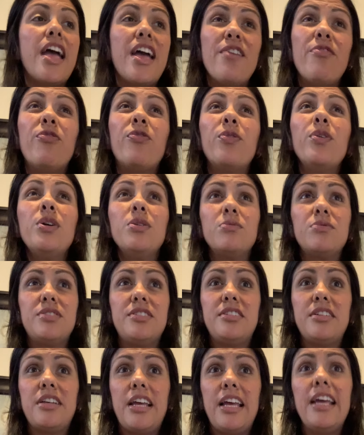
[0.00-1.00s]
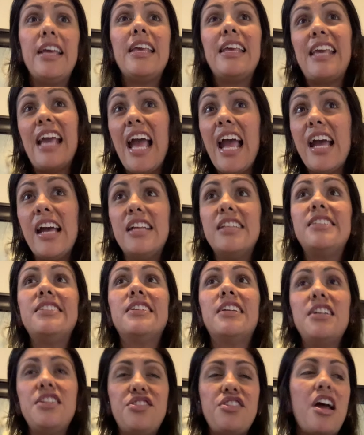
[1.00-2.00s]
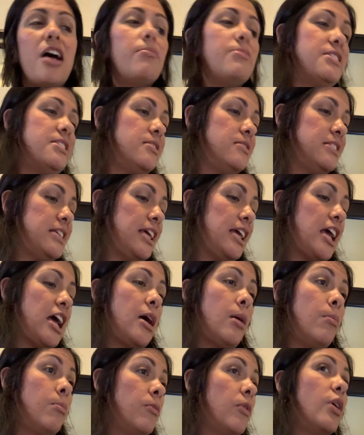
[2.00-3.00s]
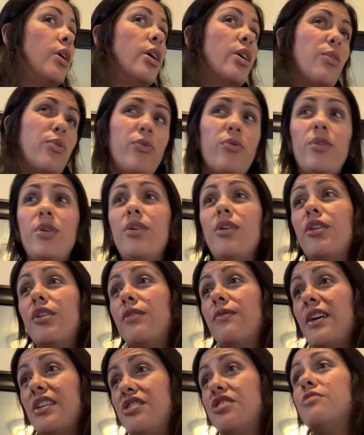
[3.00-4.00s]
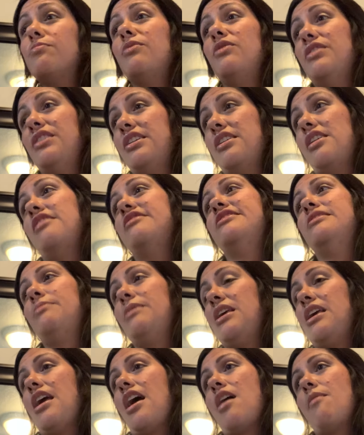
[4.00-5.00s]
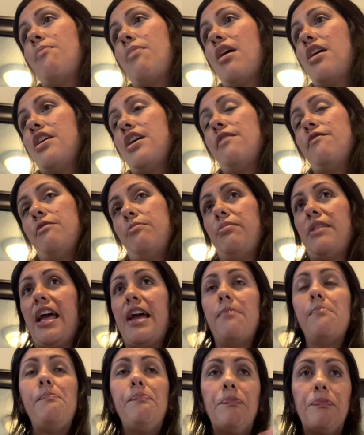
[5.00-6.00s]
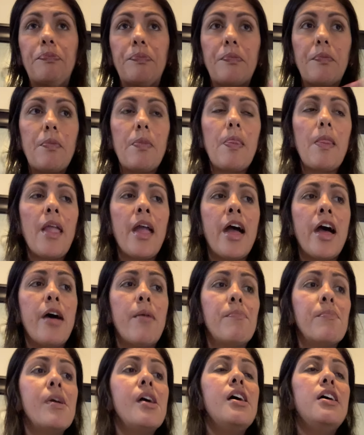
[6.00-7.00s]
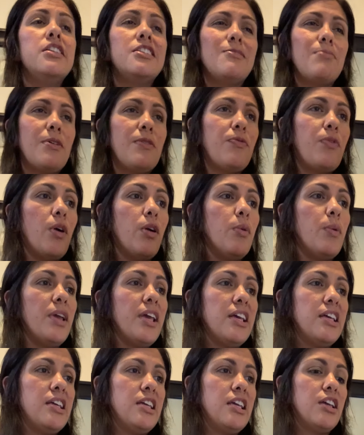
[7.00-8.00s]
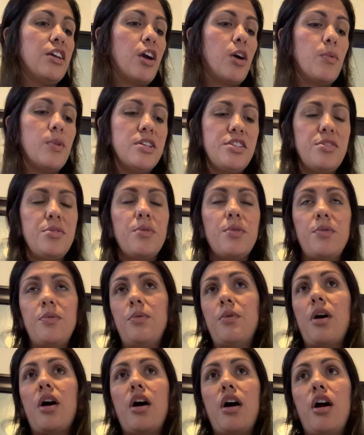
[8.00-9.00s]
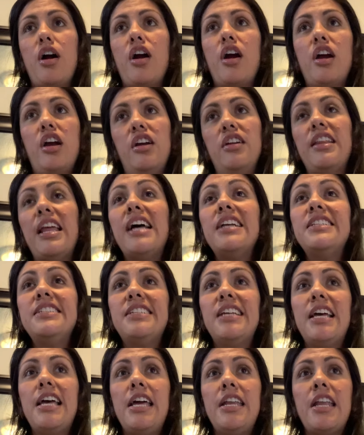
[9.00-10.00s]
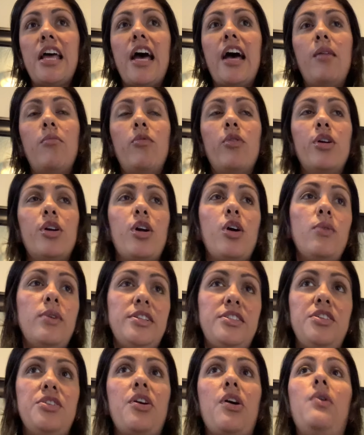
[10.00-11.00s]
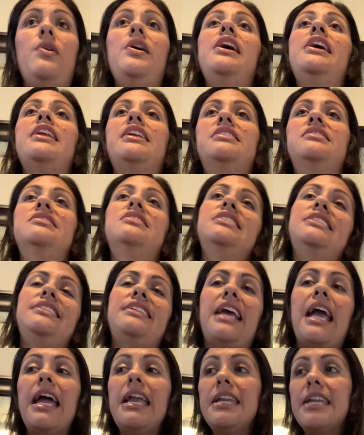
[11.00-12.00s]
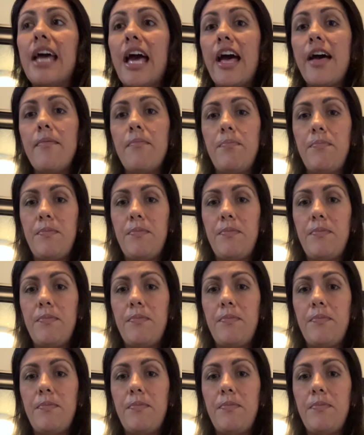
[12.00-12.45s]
Fruit. Yes, good job, Susie. A fruit or a vegetable can also be a part of a plant. So before we go into our lesson, we're going to go ahead and stand up,